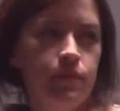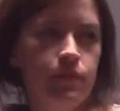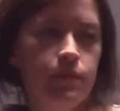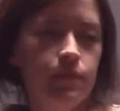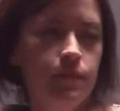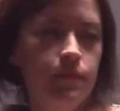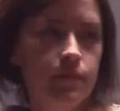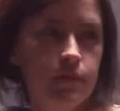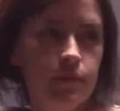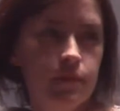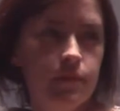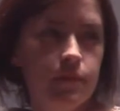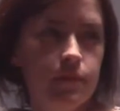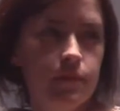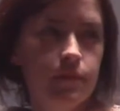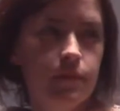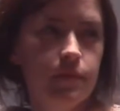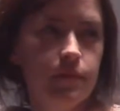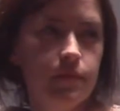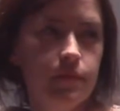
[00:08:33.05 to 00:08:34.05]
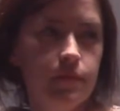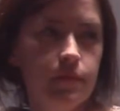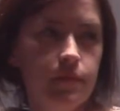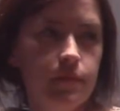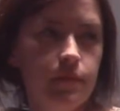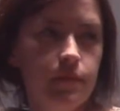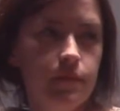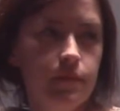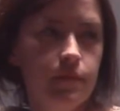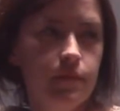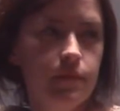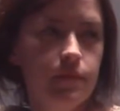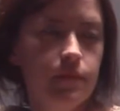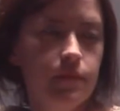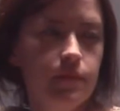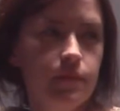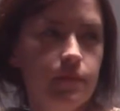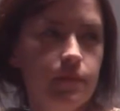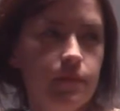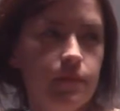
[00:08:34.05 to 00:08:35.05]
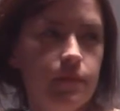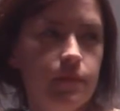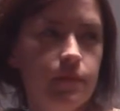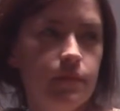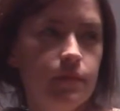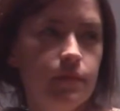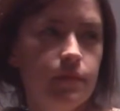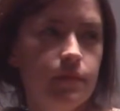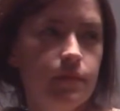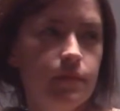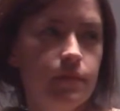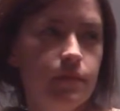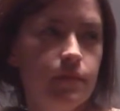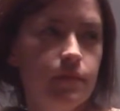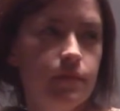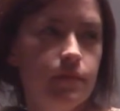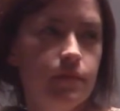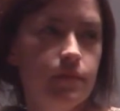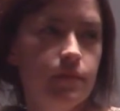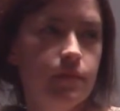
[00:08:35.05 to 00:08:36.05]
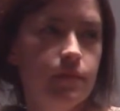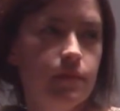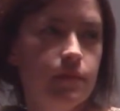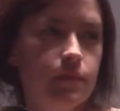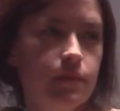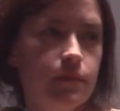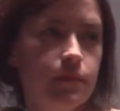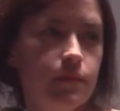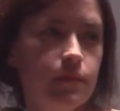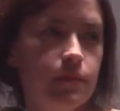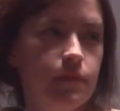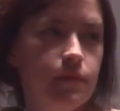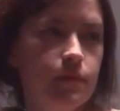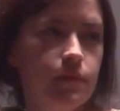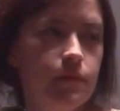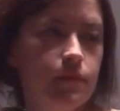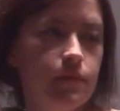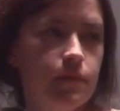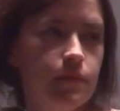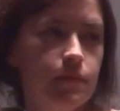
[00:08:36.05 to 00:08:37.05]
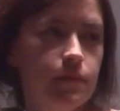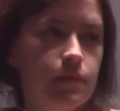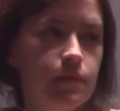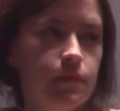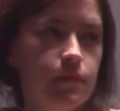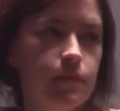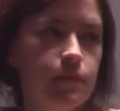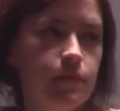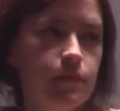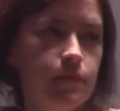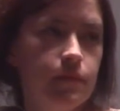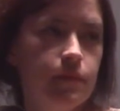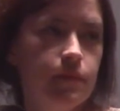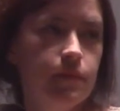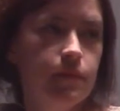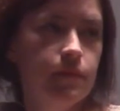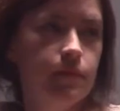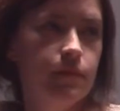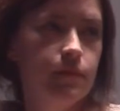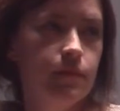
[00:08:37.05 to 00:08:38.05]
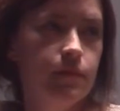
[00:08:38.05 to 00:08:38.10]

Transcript: [no speech]